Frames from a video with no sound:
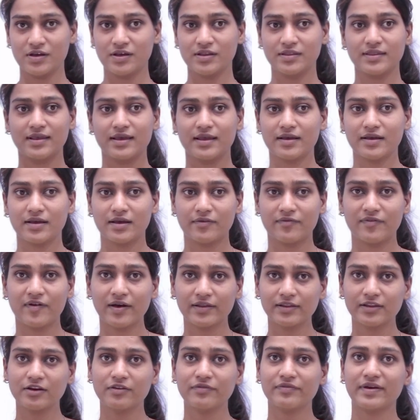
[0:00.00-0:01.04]
The
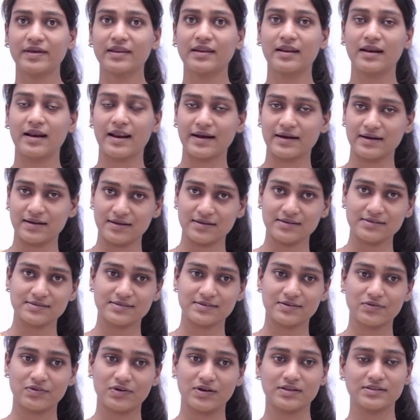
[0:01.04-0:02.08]
father of analytical
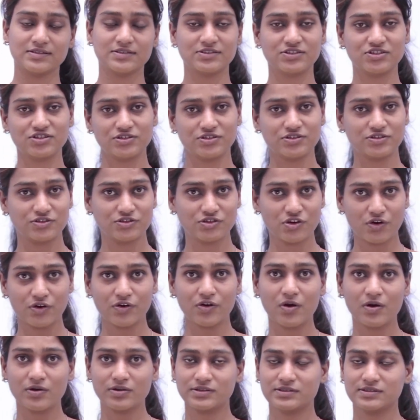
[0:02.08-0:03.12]
school is John
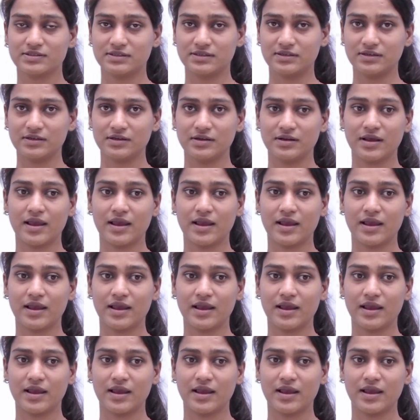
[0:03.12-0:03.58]
Austin,